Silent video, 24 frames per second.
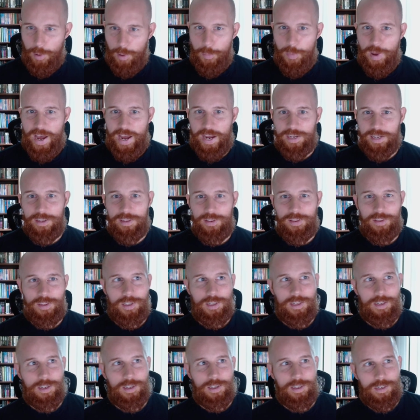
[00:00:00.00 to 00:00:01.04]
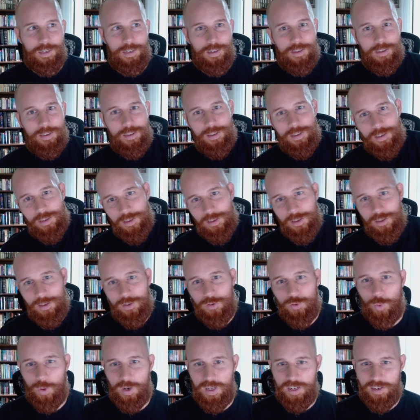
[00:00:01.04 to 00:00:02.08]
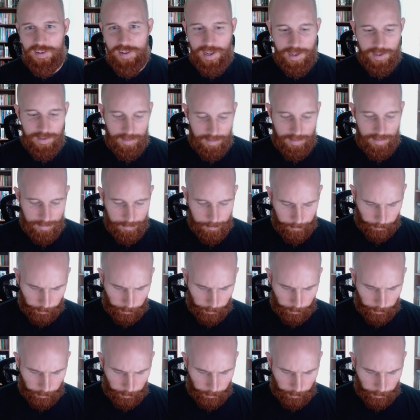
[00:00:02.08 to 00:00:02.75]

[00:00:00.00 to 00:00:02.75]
back in the 2010s.